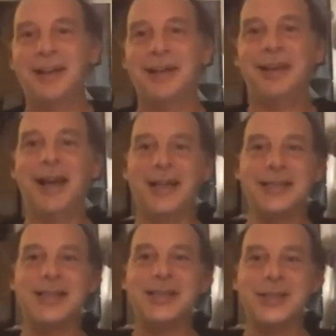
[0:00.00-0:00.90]

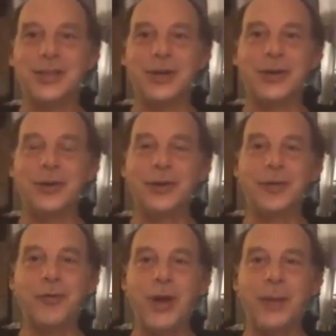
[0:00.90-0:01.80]
Nice. So
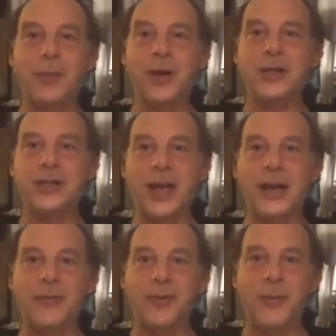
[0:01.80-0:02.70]
Einstein
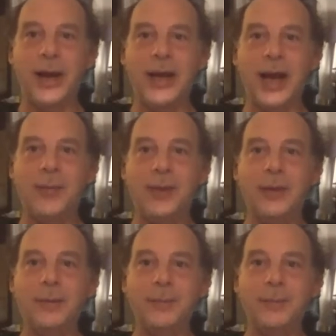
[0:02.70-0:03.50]
from Miami